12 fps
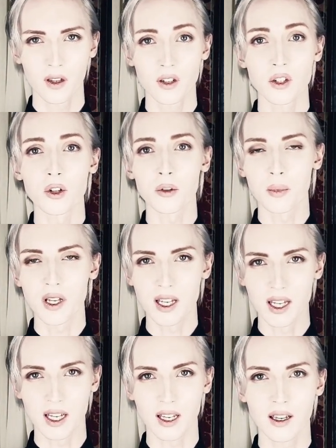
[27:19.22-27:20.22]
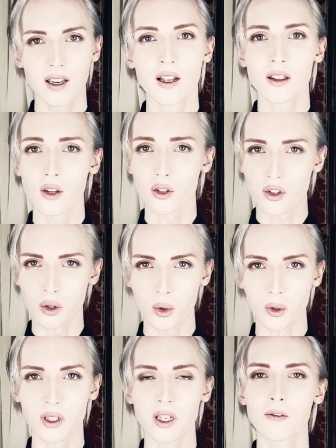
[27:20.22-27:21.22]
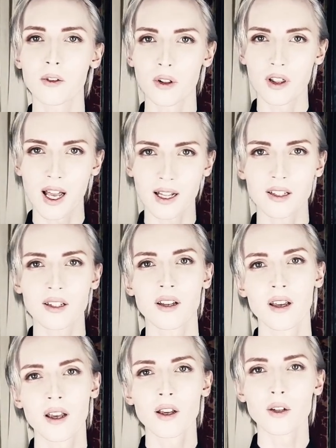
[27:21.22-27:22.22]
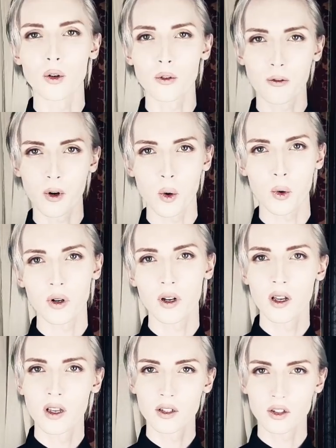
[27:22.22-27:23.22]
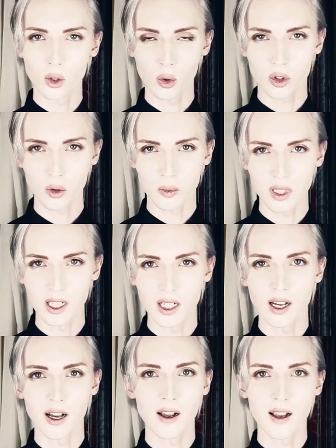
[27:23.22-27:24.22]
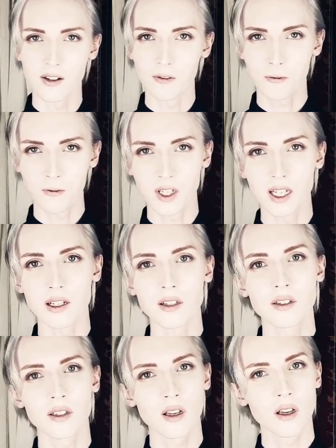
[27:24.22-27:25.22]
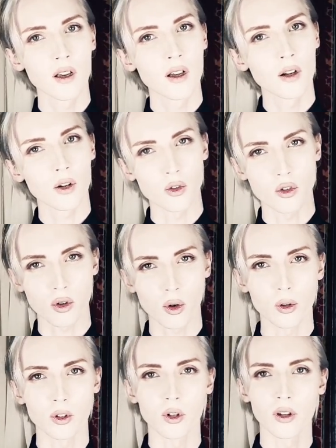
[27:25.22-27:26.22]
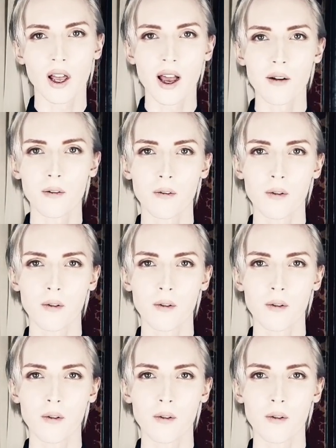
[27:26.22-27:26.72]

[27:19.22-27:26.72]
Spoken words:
You're being the tool if you let your phone, social media, and feeds control your life.